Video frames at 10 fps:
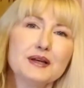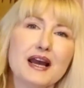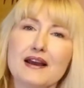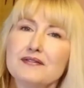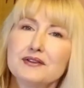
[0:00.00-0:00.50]
I
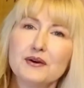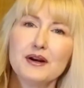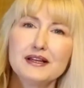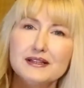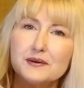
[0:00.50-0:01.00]
have no
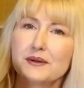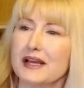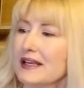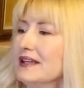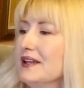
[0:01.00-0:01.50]
idea what
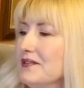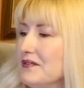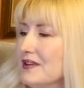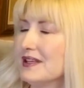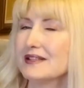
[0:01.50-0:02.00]
I can get
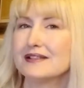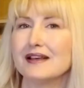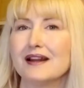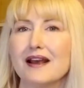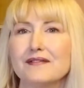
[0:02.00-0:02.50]
for this
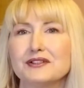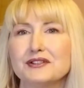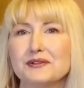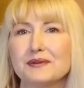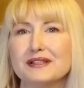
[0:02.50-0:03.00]
yet. I have to
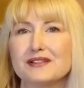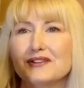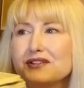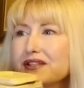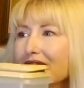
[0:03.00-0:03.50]
do
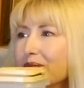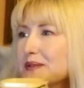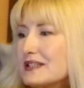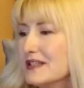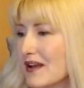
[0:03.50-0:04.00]
research. This
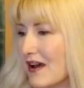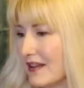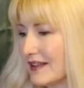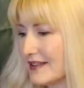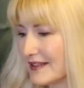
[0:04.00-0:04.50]
one's
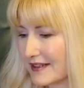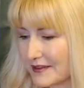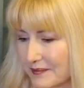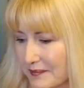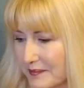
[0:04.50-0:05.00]
not listed.